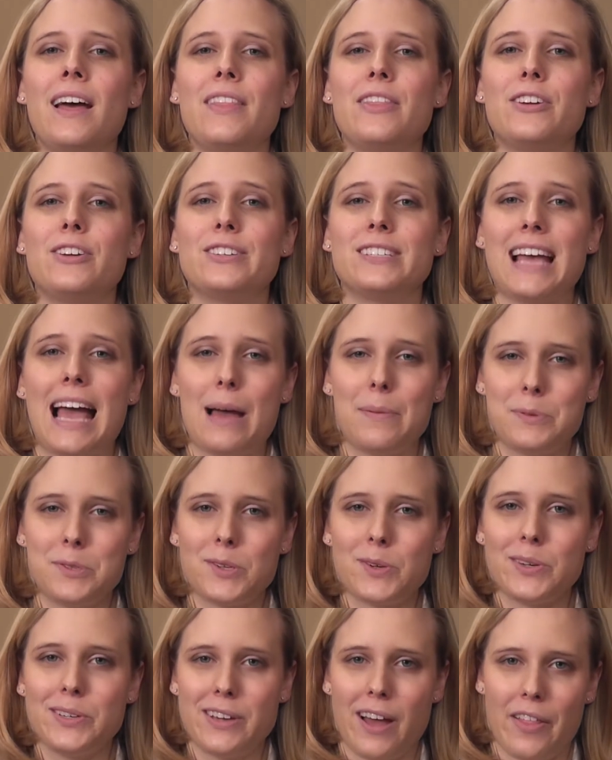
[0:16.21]
There is
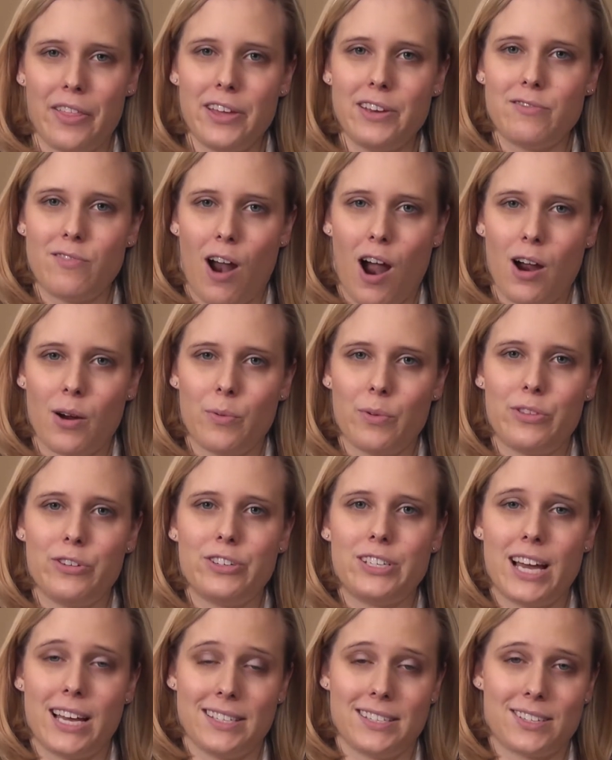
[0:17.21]
absolutely nothing wrong with
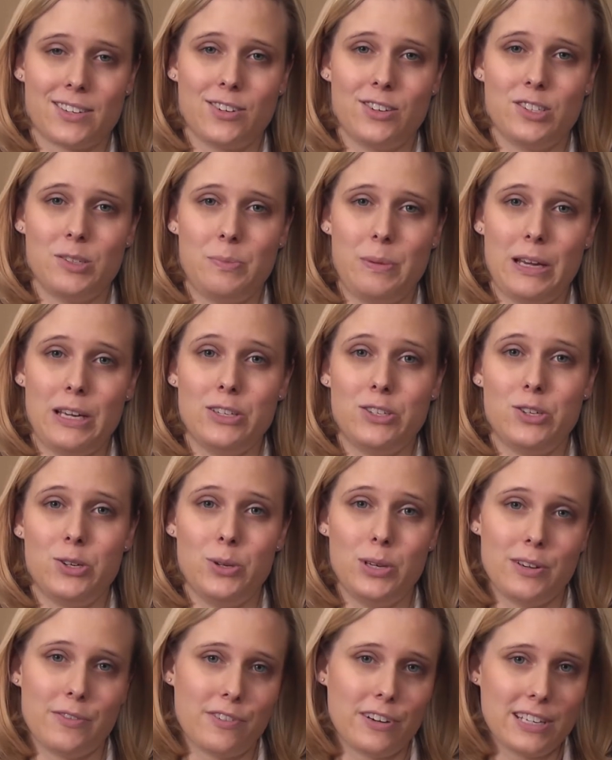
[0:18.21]
your testicles being two
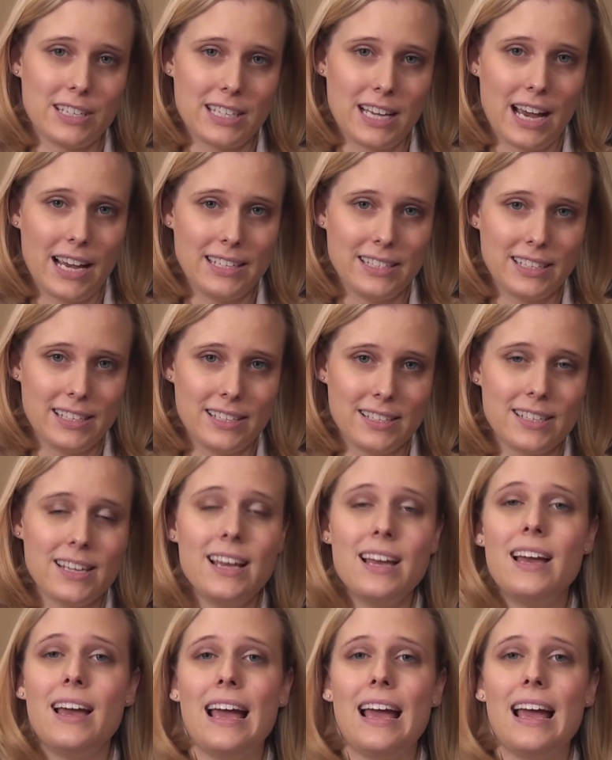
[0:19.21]
different sizes.